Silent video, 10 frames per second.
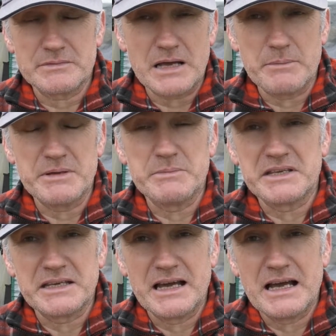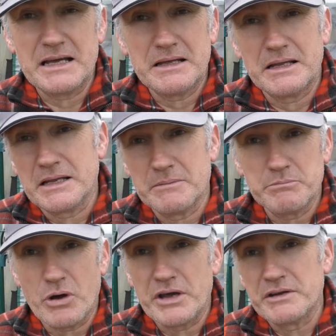I'm in my car and I'm
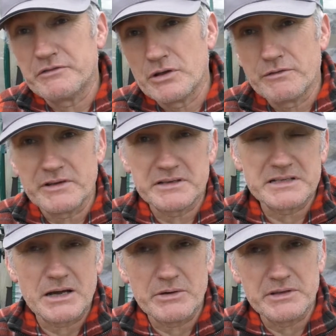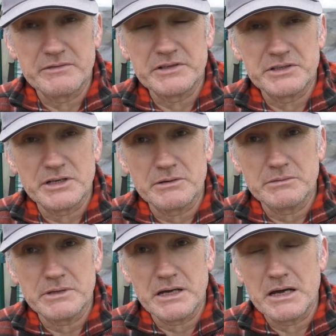pointing a few things out in the
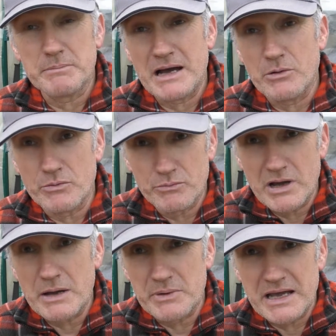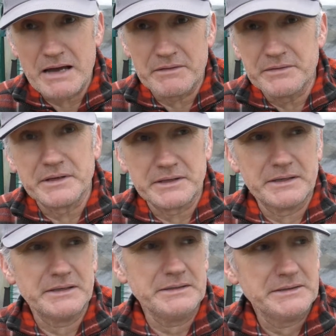video about where we are in the
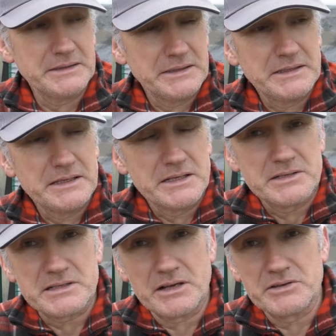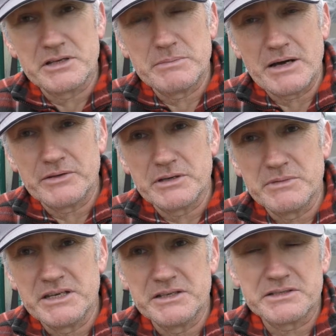car, telling you about the
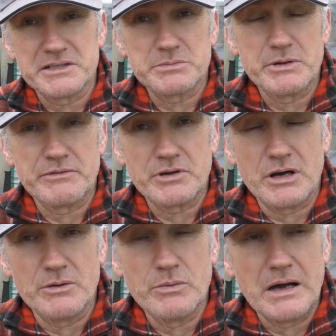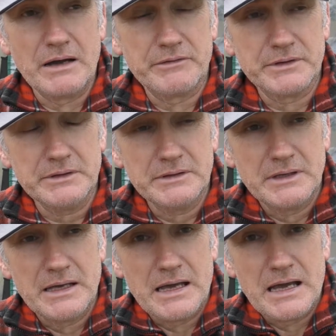amenities we've got and what have you.
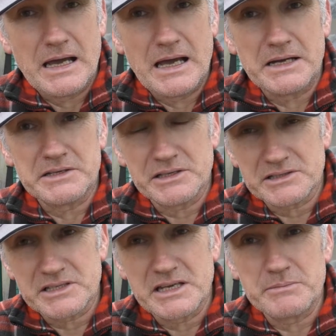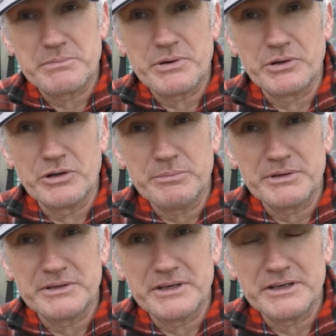And you'll see him pull up
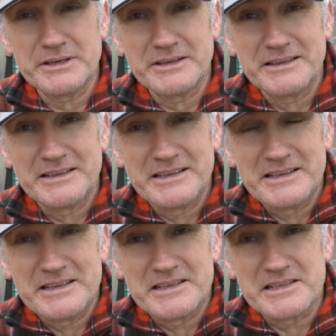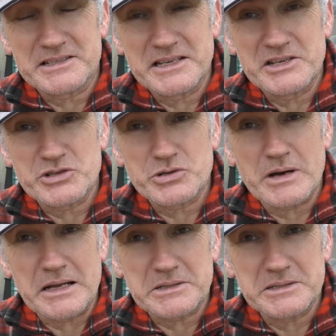and you see his
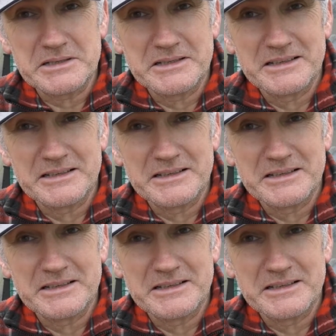tractor